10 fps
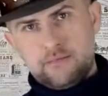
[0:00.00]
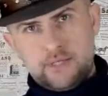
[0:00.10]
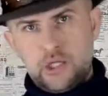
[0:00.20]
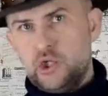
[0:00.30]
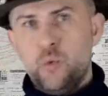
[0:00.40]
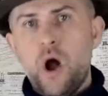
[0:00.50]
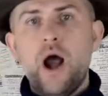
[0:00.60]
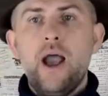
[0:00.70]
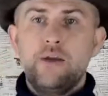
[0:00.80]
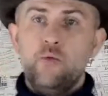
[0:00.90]
That's
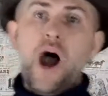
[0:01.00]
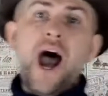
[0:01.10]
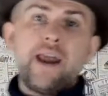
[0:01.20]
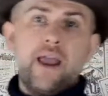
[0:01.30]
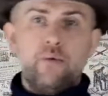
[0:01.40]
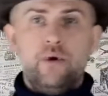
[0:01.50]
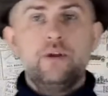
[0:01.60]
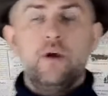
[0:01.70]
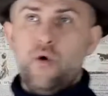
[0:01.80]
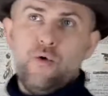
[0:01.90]
schwa, and what I
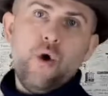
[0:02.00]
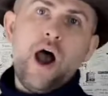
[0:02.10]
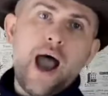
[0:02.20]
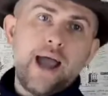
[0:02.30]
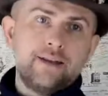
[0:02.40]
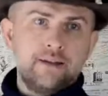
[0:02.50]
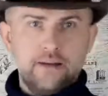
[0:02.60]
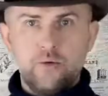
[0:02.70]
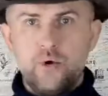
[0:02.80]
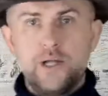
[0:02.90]
want, or what
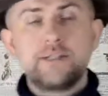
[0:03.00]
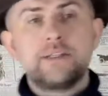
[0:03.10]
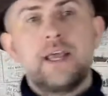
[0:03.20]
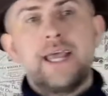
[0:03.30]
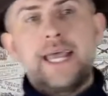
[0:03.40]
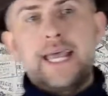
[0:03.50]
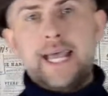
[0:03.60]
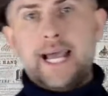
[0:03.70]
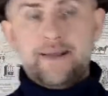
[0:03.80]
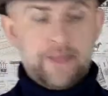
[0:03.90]
he wants.
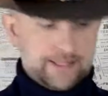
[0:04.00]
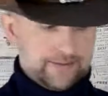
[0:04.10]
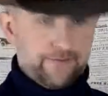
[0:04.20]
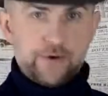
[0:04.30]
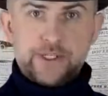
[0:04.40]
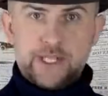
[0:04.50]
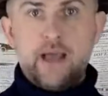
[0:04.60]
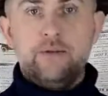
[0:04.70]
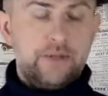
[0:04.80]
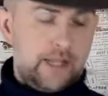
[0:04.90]
That's the first
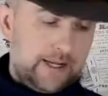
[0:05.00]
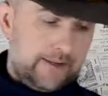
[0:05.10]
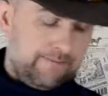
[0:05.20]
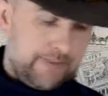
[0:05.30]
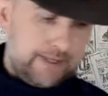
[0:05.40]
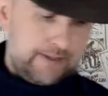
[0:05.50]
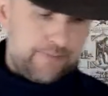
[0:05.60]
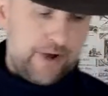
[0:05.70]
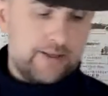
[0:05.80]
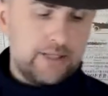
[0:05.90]
sound. The
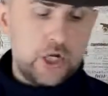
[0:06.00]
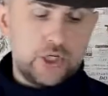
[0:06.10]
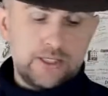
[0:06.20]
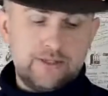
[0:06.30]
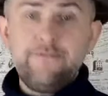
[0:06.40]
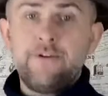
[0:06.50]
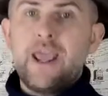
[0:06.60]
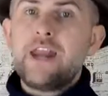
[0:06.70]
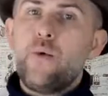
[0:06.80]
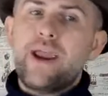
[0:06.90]
pronunciation is
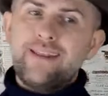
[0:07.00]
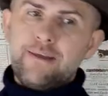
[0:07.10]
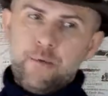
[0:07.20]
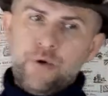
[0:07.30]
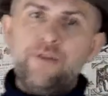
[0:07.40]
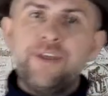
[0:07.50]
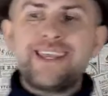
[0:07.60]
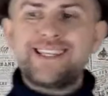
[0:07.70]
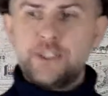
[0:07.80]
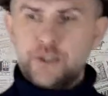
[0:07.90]
different. Anyway, the important
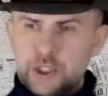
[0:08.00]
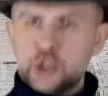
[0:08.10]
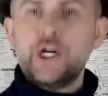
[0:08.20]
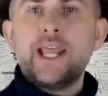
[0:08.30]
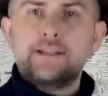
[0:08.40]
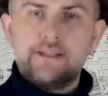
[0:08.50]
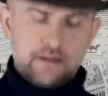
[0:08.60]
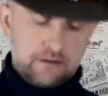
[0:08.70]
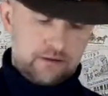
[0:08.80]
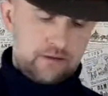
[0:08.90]
thing is to
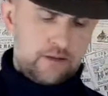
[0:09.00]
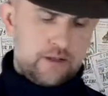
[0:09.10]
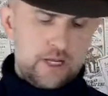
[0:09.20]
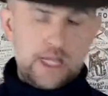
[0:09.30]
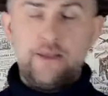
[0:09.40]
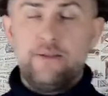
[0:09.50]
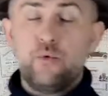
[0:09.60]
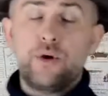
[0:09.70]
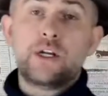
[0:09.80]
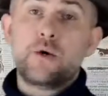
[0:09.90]
stress the
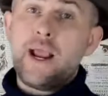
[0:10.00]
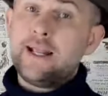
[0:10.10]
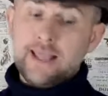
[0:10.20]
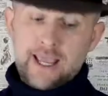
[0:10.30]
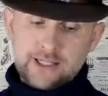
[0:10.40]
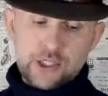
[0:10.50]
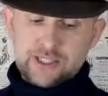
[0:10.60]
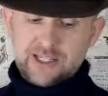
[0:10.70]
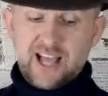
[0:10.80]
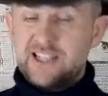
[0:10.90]
word correctly and
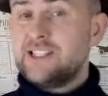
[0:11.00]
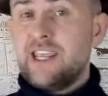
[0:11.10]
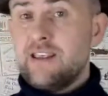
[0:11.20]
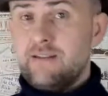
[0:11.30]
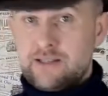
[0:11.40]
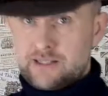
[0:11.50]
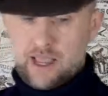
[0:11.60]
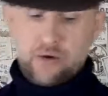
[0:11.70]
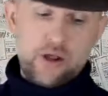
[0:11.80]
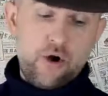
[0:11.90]
just not say this
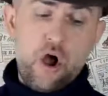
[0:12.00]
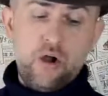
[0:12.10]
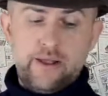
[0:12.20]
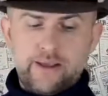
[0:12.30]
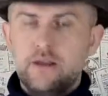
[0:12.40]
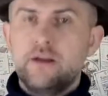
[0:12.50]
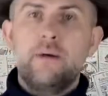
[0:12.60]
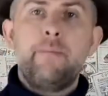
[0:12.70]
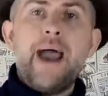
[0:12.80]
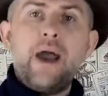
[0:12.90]
sound at all, like
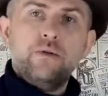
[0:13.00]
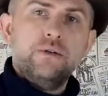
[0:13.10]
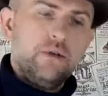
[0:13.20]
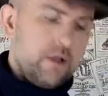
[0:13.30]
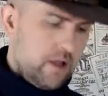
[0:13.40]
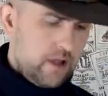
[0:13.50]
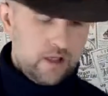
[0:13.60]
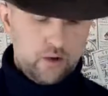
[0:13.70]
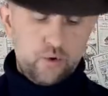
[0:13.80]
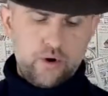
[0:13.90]
about,
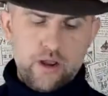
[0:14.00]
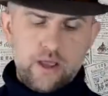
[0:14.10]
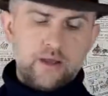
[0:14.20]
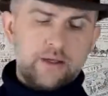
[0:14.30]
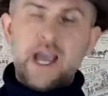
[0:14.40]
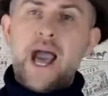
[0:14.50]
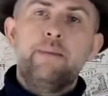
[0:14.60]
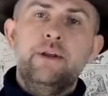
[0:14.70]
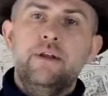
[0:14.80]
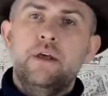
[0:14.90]
or common,